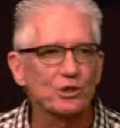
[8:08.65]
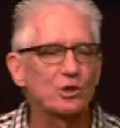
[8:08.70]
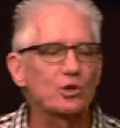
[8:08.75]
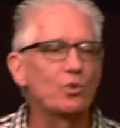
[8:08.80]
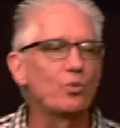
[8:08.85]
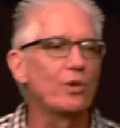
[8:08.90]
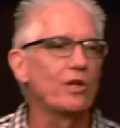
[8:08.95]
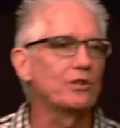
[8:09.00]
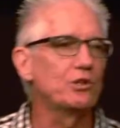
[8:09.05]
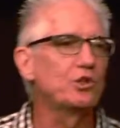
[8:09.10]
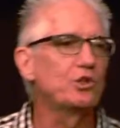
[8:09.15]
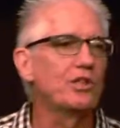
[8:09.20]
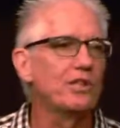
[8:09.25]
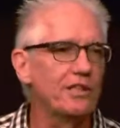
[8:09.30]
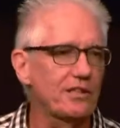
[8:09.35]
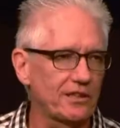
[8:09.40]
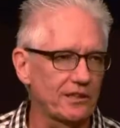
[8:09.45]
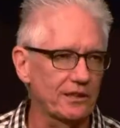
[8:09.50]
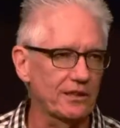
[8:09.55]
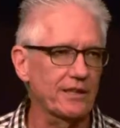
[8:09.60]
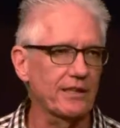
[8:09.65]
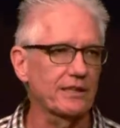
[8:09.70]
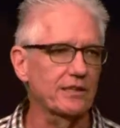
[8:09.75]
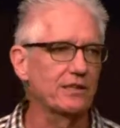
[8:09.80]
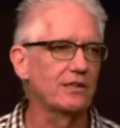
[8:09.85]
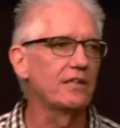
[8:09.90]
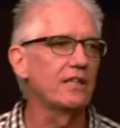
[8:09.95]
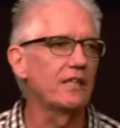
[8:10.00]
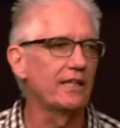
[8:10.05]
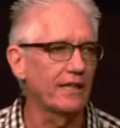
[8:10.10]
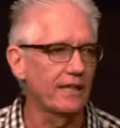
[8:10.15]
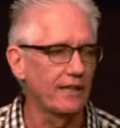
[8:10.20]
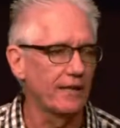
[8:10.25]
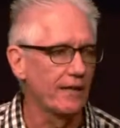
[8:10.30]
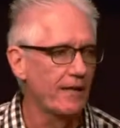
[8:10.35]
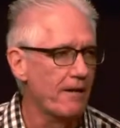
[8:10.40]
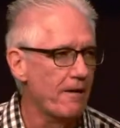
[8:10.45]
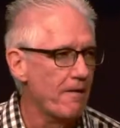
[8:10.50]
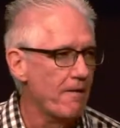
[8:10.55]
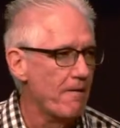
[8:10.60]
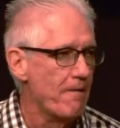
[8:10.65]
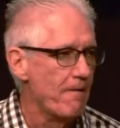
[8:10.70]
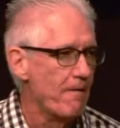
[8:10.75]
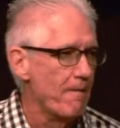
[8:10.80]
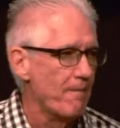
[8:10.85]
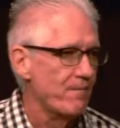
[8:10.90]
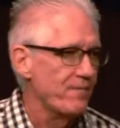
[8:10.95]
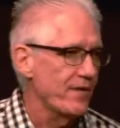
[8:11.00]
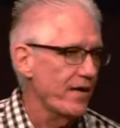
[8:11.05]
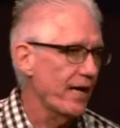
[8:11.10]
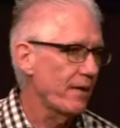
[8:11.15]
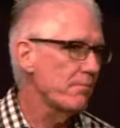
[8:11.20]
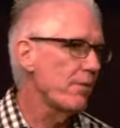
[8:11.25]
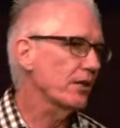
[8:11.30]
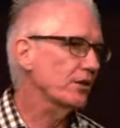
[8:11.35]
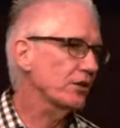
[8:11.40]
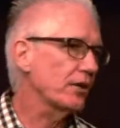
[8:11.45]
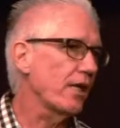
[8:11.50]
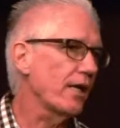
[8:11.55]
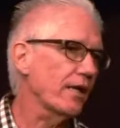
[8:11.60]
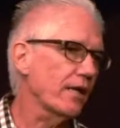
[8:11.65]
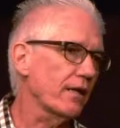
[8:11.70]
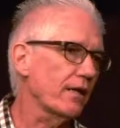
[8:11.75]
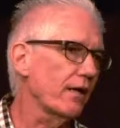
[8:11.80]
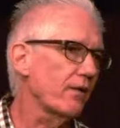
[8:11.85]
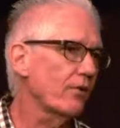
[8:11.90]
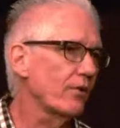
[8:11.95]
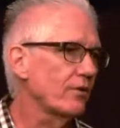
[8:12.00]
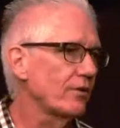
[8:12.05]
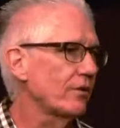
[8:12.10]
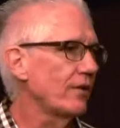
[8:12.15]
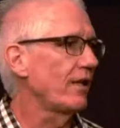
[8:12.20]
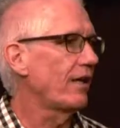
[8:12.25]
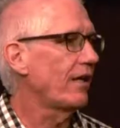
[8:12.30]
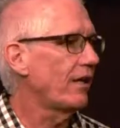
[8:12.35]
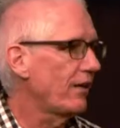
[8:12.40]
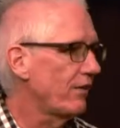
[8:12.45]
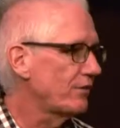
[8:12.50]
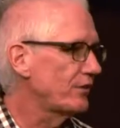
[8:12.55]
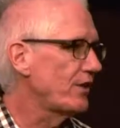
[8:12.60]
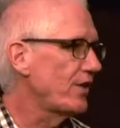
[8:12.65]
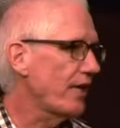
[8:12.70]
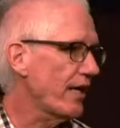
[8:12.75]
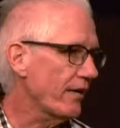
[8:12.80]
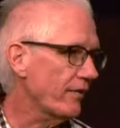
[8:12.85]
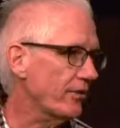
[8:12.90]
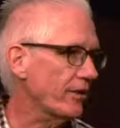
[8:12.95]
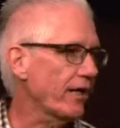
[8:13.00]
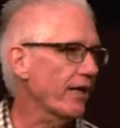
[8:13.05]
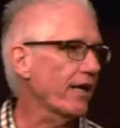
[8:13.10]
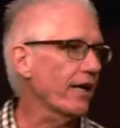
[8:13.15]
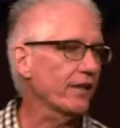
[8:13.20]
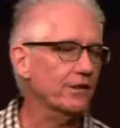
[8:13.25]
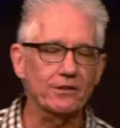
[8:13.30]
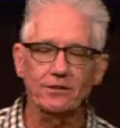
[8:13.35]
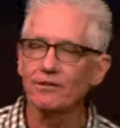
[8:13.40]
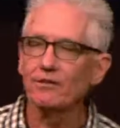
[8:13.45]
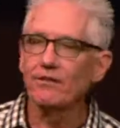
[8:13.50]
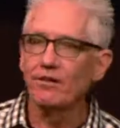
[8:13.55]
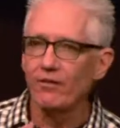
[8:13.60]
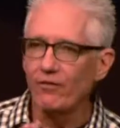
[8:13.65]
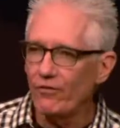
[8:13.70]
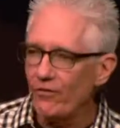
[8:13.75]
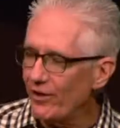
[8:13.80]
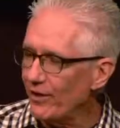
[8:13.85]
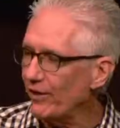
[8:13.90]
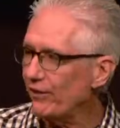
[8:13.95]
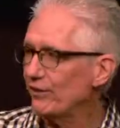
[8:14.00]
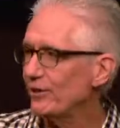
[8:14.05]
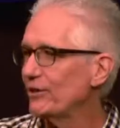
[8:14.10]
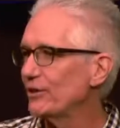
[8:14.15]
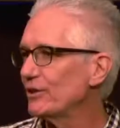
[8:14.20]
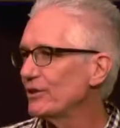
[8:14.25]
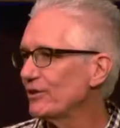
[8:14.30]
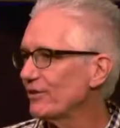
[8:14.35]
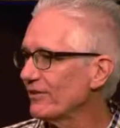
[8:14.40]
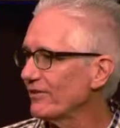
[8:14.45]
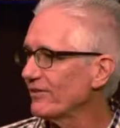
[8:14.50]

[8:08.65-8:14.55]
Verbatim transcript: to what Jesus has done. And much like in our own lives, that reaction varies